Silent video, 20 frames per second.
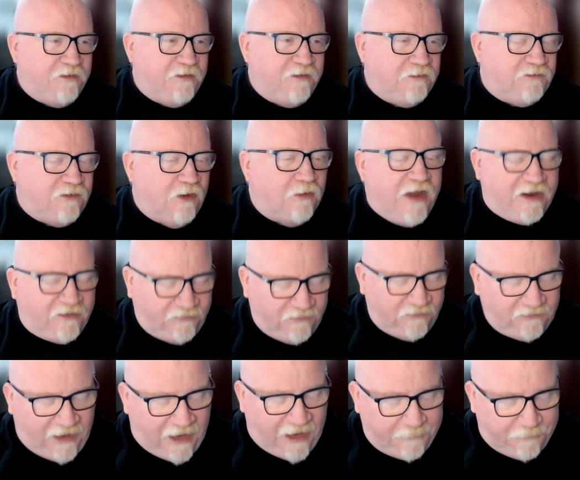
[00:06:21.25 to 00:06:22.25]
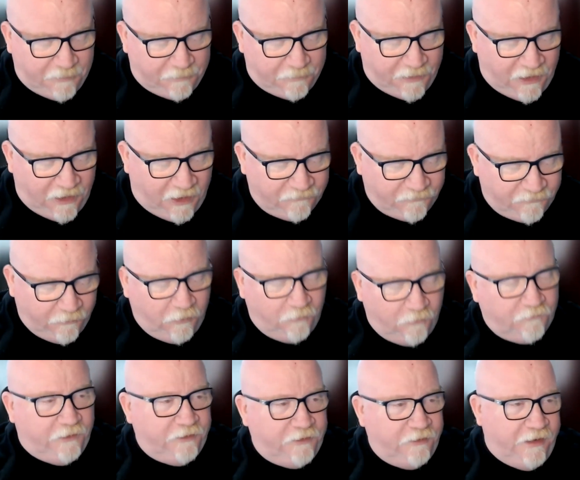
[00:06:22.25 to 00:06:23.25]
it. Don't actually type it, but hover
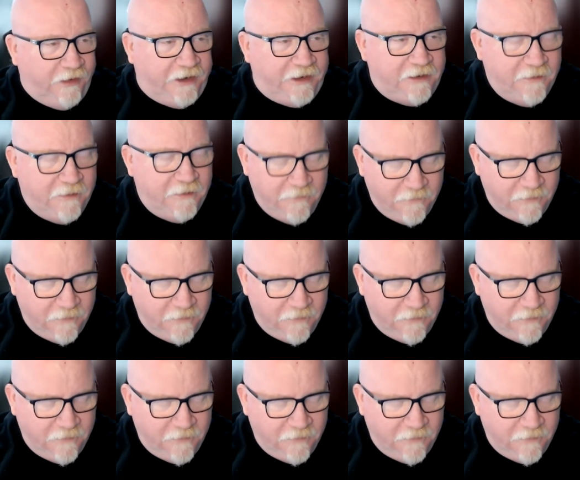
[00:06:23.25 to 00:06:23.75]
over it. You ready?